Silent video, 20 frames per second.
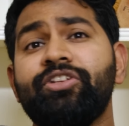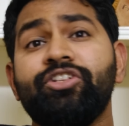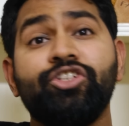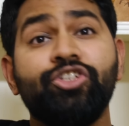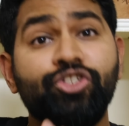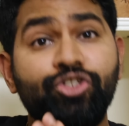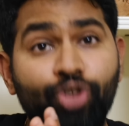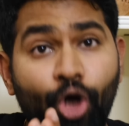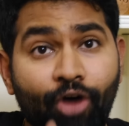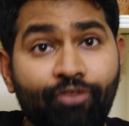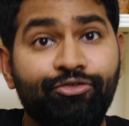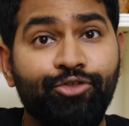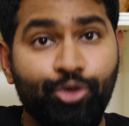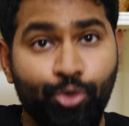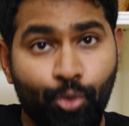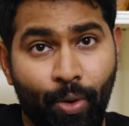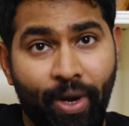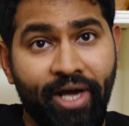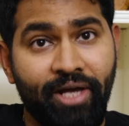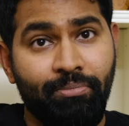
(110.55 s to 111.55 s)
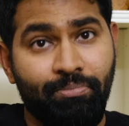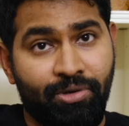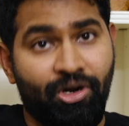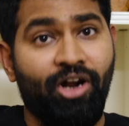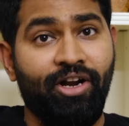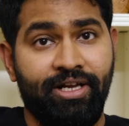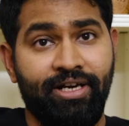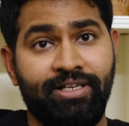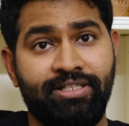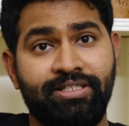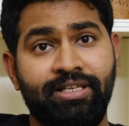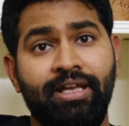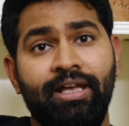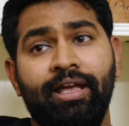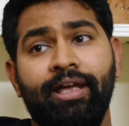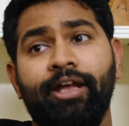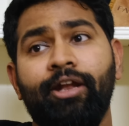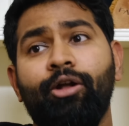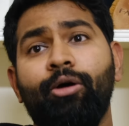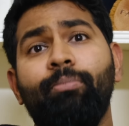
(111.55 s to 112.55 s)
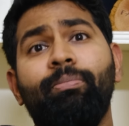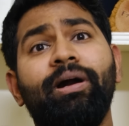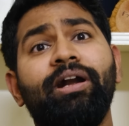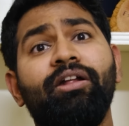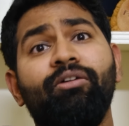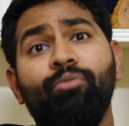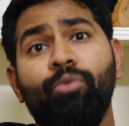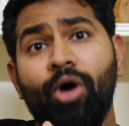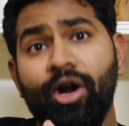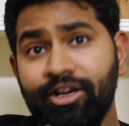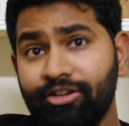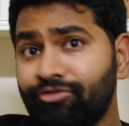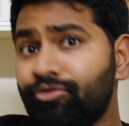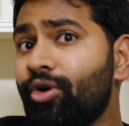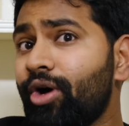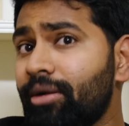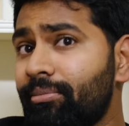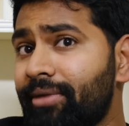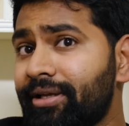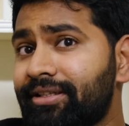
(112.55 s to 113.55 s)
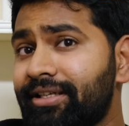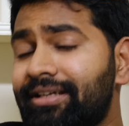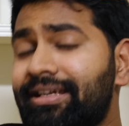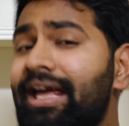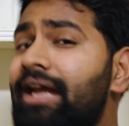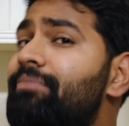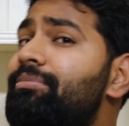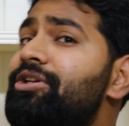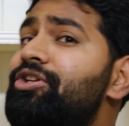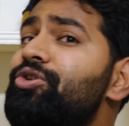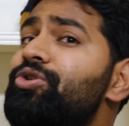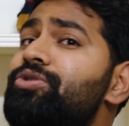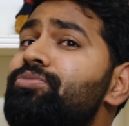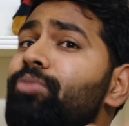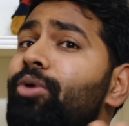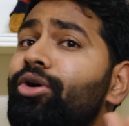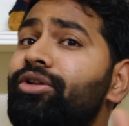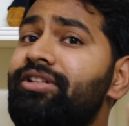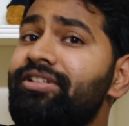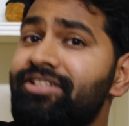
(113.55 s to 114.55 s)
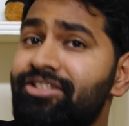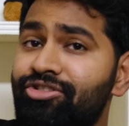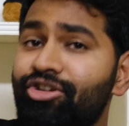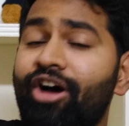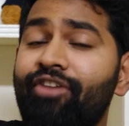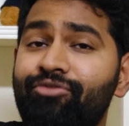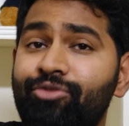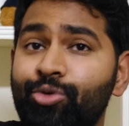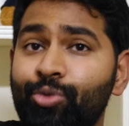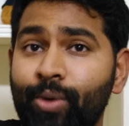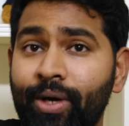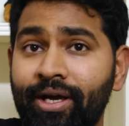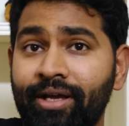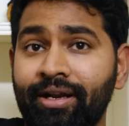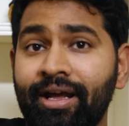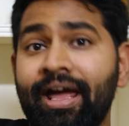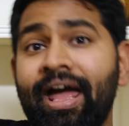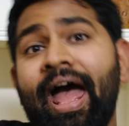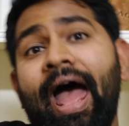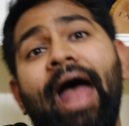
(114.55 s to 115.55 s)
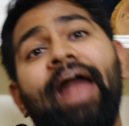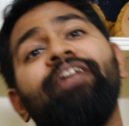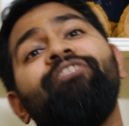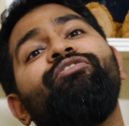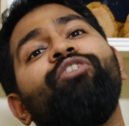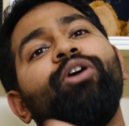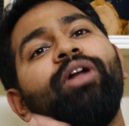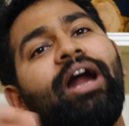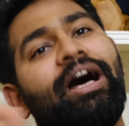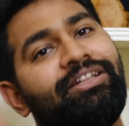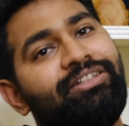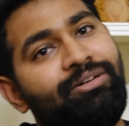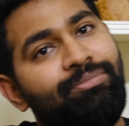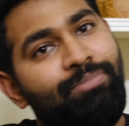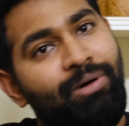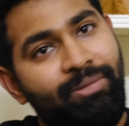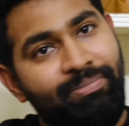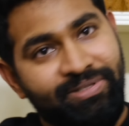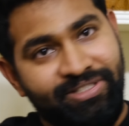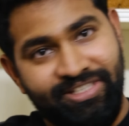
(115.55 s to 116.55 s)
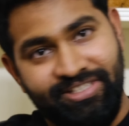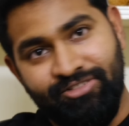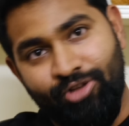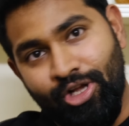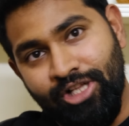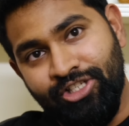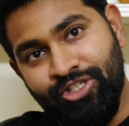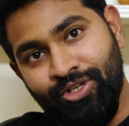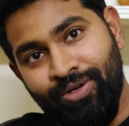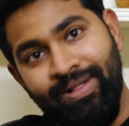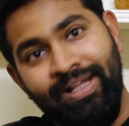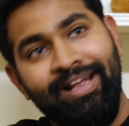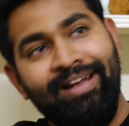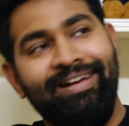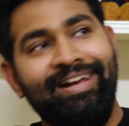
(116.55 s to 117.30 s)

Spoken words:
software products, but a waterfall method can be used both in software and for other purposes also.